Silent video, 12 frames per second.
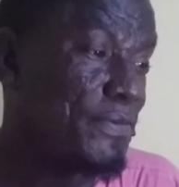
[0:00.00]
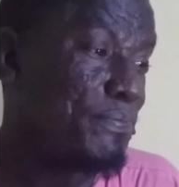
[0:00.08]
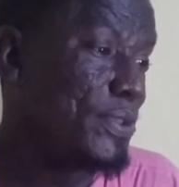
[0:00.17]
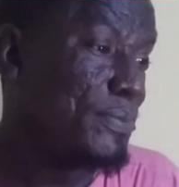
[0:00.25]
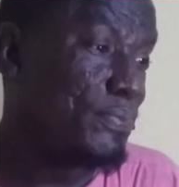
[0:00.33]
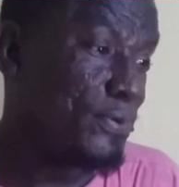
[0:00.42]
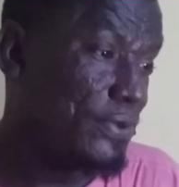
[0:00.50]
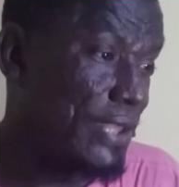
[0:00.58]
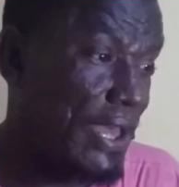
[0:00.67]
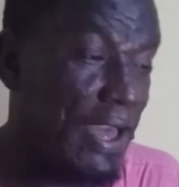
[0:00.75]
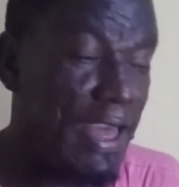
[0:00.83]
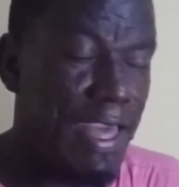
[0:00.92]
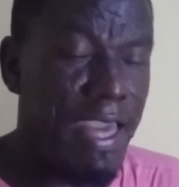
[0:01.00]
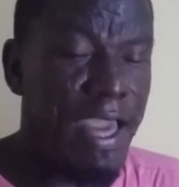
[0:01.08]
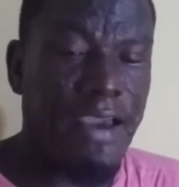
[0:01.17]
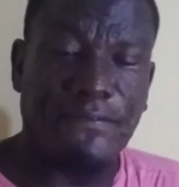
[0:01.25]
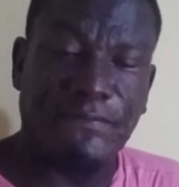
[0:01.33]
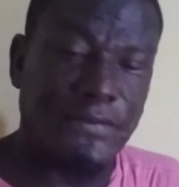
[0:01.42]
my people that
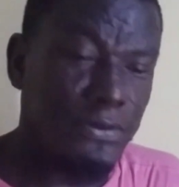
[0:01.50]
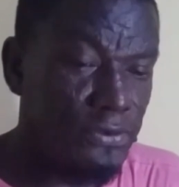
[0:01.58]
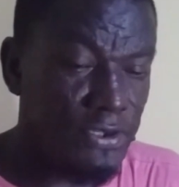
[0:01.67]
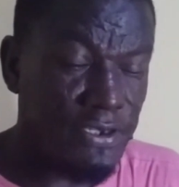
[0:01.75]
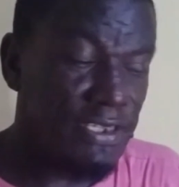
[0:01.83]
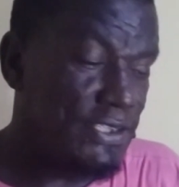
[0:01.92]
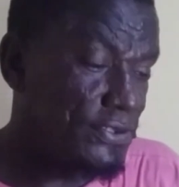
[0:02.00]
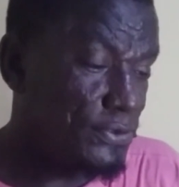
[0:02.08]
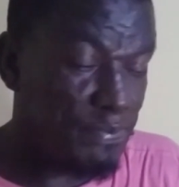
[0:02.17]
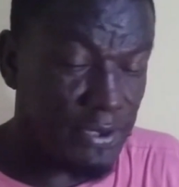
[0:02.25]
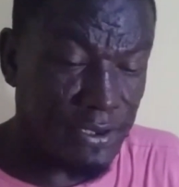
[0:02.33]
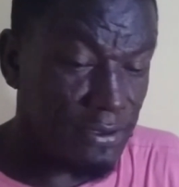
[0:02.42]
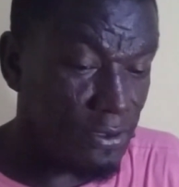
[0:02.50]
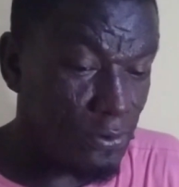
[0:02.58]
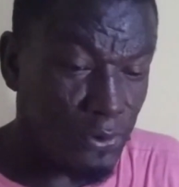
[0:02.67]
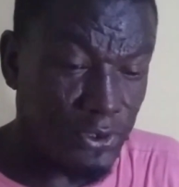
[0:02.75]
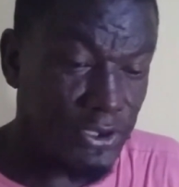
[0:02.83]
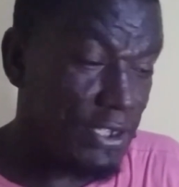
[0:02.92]
I feel the need to pick an
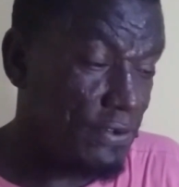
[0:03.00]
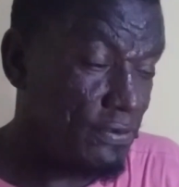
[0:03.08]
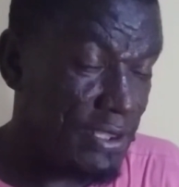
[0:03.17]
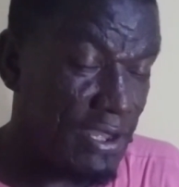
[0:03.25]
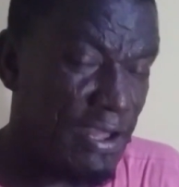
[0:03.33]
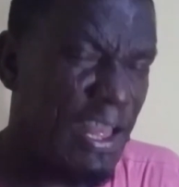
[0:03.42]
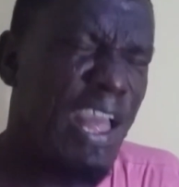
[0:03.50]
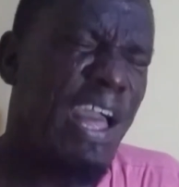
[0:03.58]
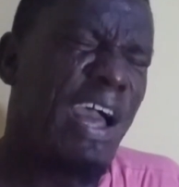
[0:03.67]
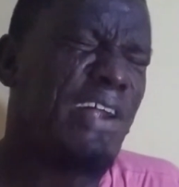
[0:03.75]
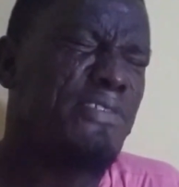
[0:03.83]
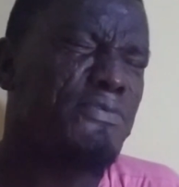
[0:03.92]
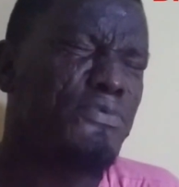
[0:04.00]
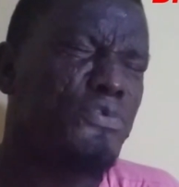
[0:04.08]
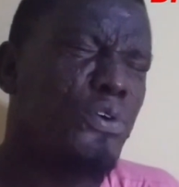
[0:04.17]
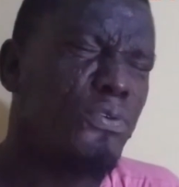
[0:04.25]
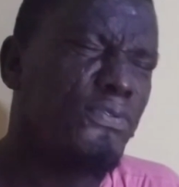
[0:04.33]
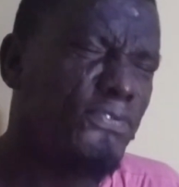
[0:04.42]
award here and there, I
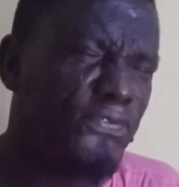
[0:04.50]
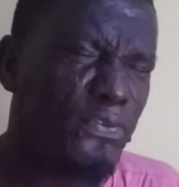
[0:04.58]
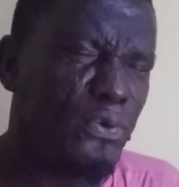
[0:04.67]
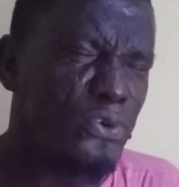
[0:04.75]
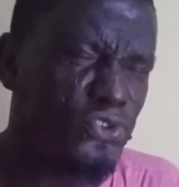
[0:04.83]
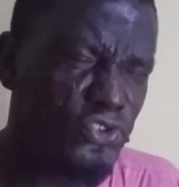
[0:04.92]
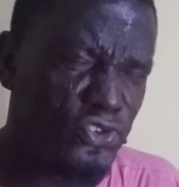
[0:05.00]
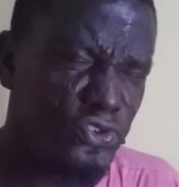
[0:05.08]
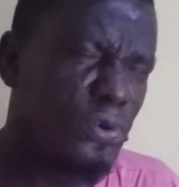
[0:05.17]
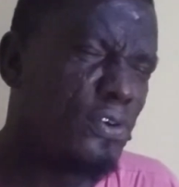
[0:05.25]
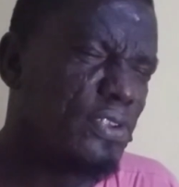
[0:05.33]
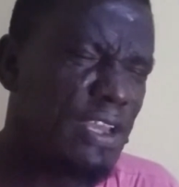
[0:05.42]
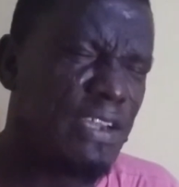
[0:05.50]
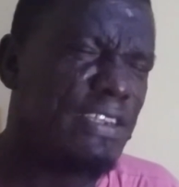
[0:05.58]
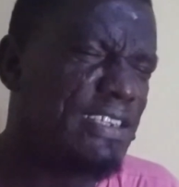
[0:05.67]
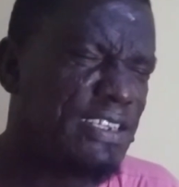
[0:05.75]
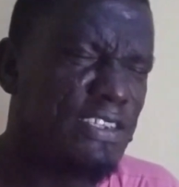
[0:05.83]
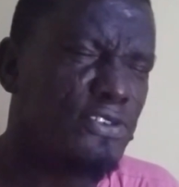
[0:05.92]
know for sure
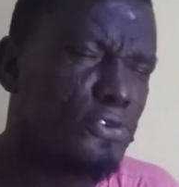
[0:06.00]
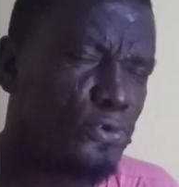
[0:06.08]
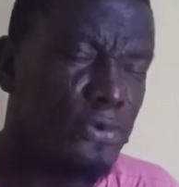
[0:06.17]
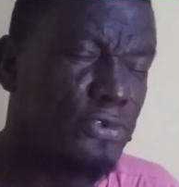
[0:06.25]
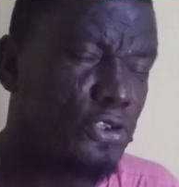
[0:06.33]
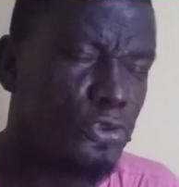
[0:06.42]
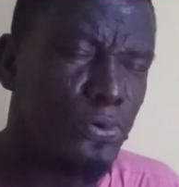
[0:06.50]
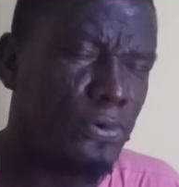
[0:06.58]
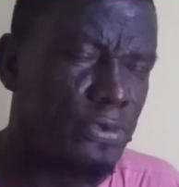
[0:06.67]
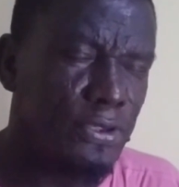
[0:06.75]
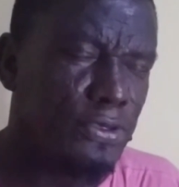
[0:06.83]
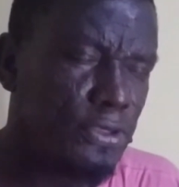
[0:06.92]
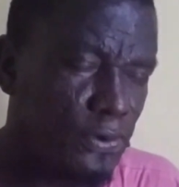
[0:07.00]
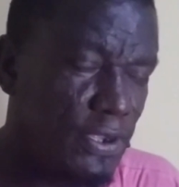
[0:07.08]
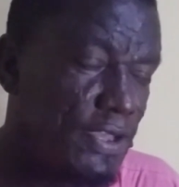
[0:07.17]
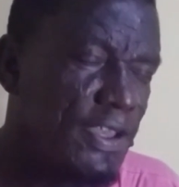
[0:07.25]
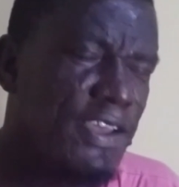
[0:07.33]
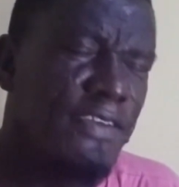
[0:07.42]
that this
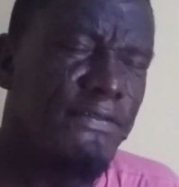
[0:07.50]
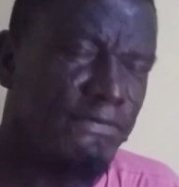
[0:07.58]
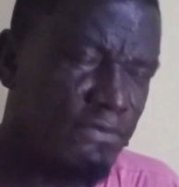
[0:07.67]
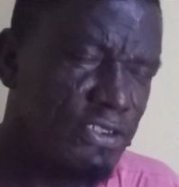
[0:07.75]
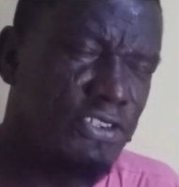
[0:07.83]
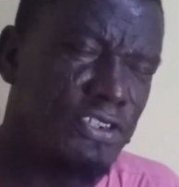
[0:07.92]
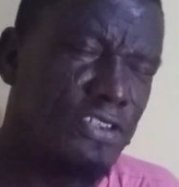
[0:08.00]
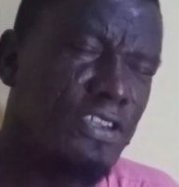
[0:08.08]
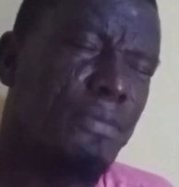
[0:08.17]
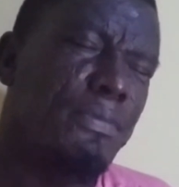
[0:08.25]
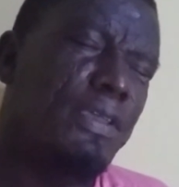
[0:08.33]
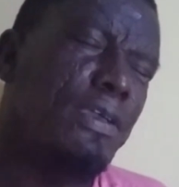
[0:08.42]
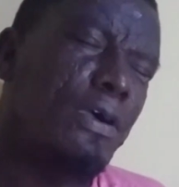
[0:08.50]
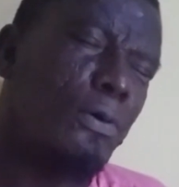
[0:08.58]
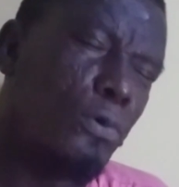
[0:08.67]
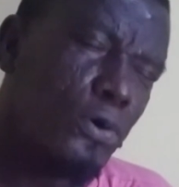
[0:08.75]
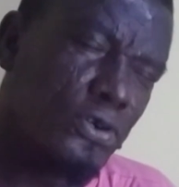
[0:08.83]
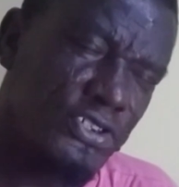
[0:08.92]
2023 VGMA
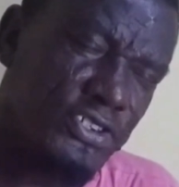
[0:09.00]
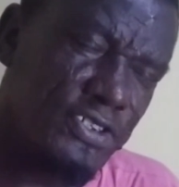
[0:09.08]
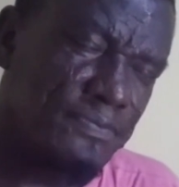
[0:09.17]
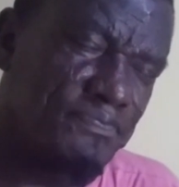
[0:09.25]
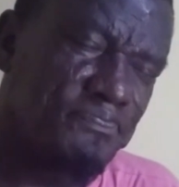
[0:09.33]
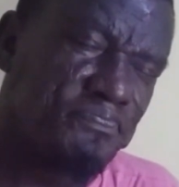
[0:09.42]
Awards,